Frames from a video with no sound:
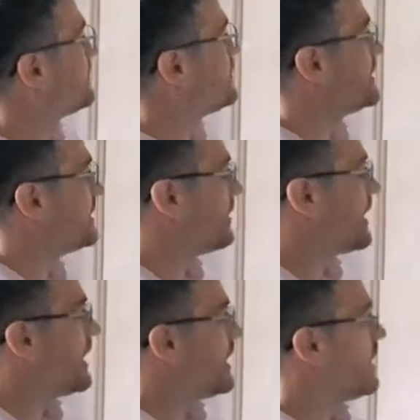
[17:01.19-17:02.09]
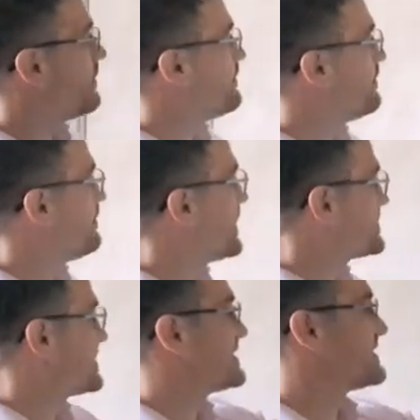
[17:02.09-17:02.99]
well,
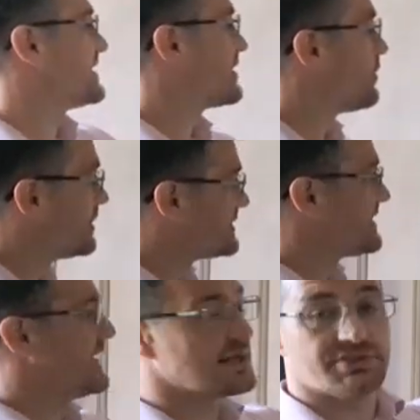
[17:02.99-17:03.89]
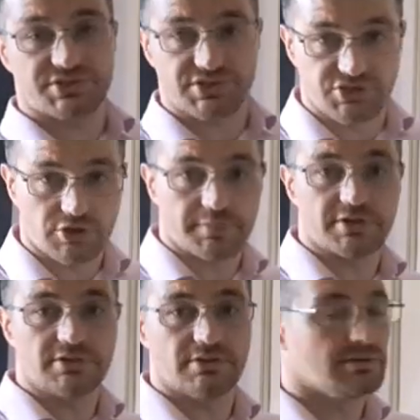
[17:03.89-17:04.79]
because this is an equality, I can just
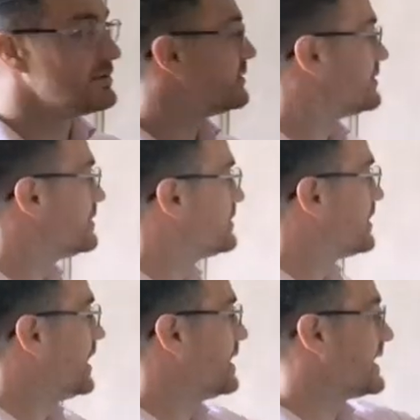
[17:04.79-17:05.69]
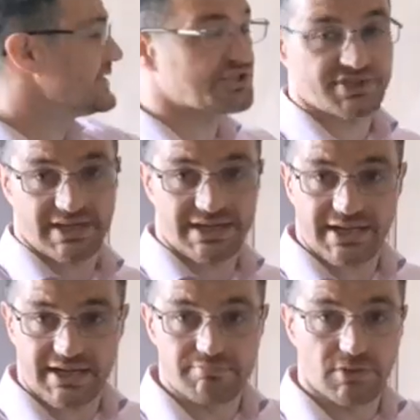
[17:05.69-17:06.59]
double each side.
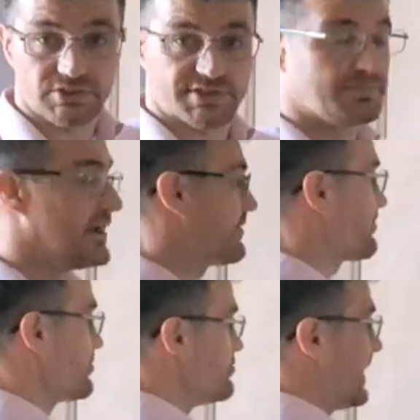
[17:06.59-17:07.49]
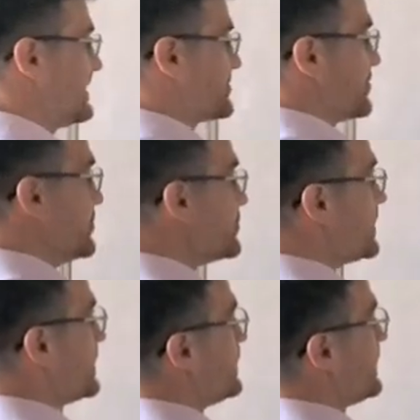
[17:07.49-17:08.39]
I can multiply through by 2.
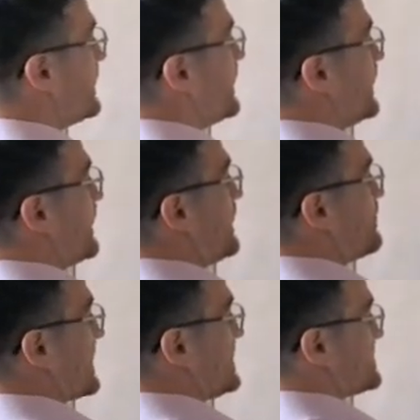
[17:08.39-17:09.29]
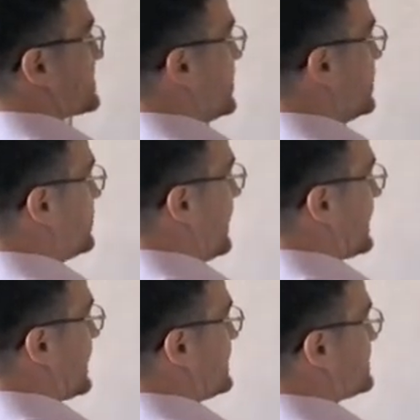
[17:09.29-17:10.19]
So I
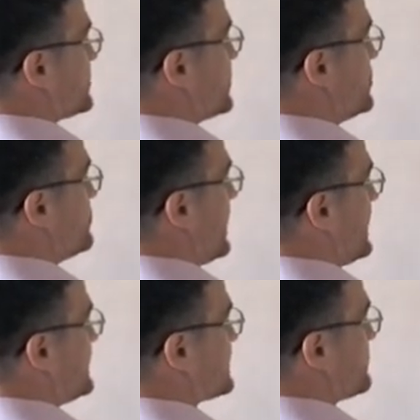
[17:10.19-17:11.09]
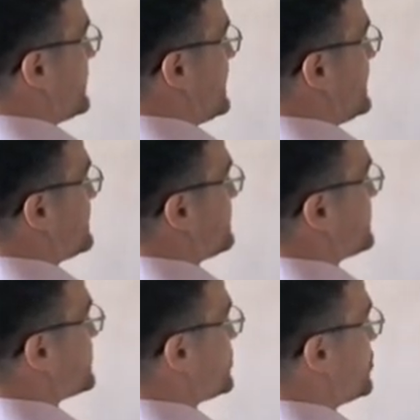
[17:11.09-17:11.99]
get 2a squared
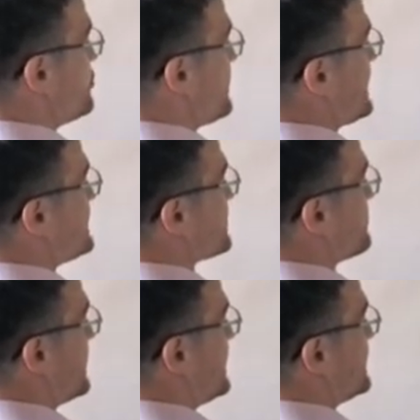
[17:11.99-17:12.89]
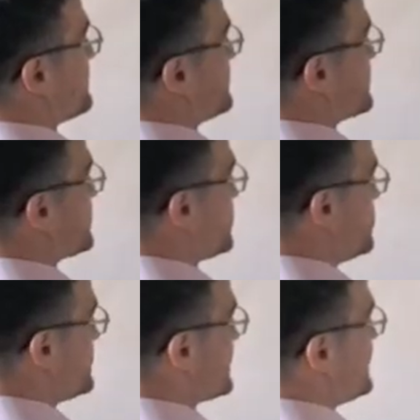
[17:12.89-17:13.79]
plus 2b squared plus
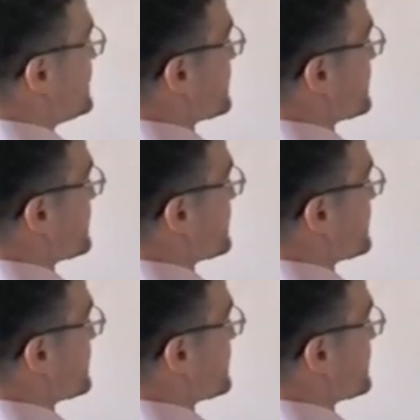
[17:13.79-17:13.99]
2c